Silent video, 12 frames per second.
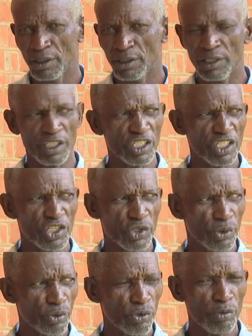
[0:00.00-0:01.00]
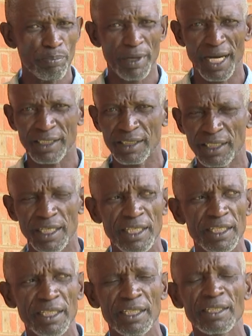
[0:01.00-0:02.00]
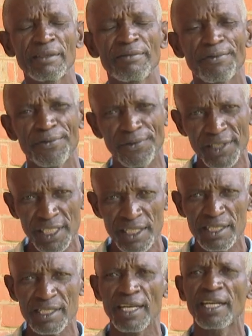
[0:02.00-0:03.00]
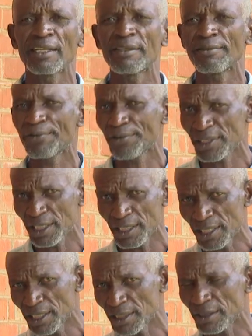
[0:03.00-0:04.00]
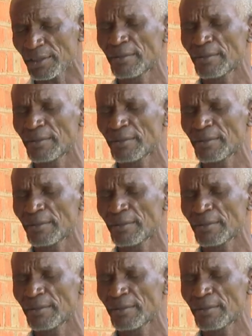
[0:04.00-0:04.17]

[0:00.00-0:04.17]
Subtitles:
the issue pertaining feeds and feeding.